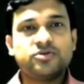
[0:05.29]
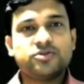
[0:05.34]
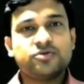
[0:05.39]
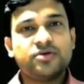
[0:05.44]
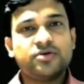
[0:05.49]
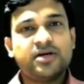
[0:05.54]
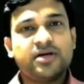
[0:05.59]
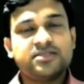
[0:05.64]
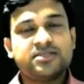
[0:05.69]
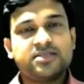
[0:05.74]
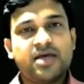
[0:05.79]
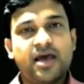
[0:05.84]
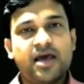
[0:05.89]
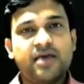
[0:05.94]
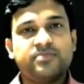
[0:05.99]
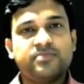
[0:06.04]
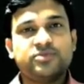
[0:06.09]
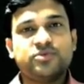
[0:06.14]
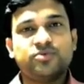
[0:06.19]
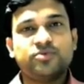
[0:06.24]
students, I
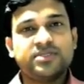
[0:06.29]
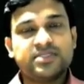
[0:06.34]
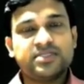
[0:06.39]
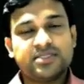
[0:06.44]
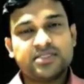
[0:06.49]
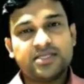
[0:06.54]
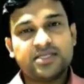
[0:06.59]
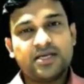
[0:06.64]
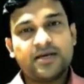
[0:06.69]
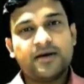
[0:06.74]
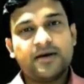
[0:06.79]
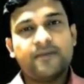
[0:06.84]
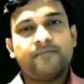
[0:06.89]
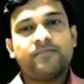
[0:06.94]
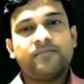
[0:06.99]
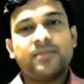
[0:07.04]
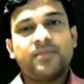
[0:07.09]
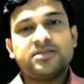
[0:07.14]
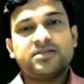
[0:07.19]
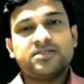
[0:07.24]
am Surya Saxena,
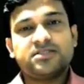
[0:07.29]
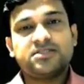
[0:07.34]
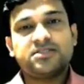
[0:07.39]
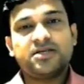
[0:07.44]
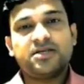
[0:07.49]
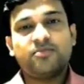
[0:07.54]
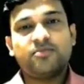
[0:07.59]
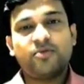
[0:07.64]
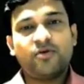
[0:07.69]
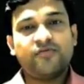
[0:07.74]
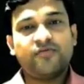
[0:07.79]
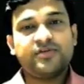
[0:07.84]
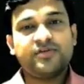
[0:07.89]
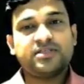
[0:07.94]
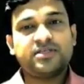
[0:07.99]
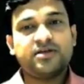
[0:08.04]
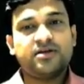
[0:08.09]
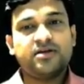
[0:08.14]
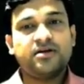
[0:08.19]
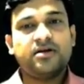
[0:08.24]
Assistant
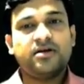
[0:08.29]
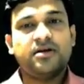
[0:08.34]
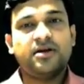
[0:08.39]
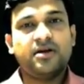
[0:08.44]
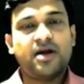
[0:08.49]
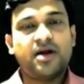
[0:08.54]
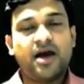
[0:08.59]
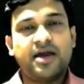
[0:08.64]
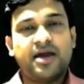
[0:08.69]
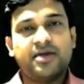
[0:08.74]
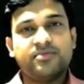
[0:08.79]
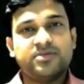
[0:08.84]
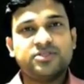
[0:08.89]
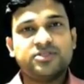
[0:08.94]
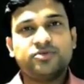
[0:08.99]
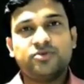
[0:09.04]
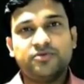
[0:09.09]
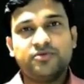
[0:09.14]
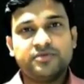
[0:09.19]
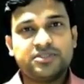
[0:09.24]
Professor in IMS
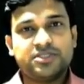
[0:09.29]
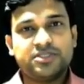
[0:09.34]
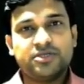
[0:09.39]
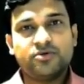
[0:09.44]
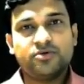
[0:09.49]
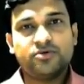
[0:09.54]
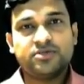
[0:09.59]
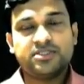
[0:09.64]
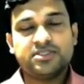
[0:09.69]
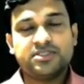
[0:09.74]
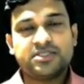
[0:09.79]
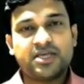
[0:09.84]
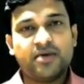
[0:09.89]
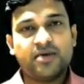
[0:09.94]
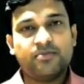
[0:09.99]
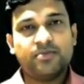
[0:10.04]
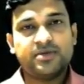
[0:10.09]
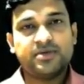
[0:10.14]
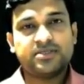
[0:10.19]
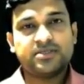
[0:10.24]
University Courses
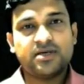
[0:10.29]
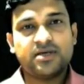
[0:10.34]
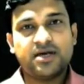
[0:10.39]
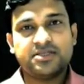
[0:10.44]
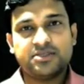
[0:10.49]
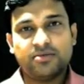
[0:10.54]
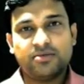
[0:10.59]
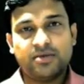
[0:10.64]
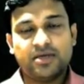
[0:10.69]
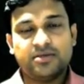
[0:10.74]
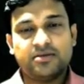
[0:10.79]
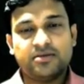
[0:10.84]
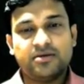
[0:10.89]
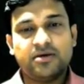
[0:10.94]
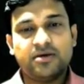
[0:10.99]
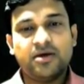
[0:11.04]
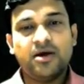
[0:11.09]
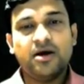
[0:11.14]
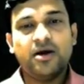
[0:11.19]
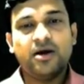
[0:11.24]
Campus, Ghaziabad.
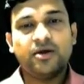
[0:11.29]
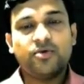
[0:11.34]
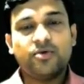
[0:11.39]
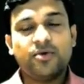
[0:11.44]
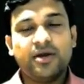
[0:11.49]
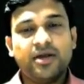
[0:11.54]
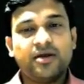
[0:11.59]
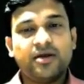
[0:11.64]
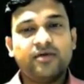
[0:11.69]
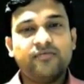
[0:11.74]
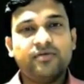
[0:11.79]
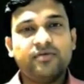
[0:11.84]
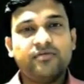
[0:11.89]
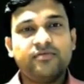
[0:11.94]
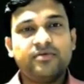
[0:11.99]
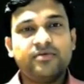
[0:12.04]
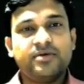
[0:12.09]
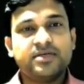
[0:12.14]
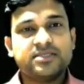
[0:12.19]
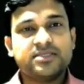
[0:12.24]
Today, we
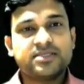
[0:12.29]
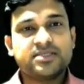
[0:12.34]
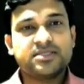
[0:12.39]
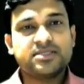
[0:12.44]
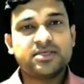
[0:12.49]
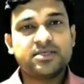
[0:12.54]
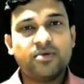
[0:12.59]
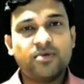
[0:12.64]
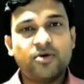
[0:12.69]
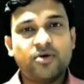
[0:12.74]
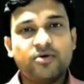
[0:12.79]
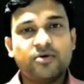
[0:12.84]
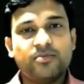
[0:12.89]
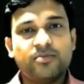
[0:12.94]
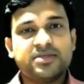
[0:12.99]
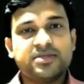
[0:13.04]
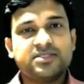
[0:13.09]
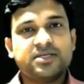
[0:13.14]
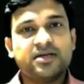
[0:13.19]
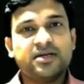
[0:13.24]
will discuss about
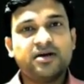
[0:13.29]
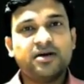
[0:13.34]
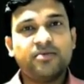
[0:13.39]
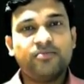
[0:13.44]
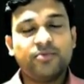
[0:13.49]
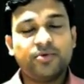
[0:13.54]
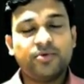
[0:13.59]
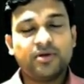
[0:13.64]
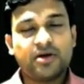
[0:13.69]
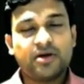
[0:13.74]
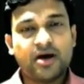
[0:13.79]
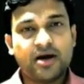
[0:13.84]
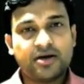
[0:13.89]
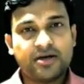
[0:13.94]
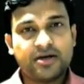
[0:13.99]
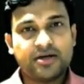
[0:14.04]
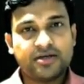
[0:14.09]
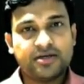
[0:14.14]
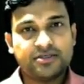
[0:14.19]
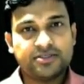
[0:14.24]
basic computer
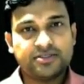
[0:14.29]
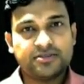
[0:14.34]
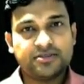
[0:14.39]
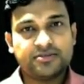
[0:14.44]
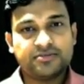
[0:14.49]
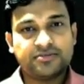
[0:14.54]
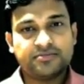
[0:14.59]
architecture.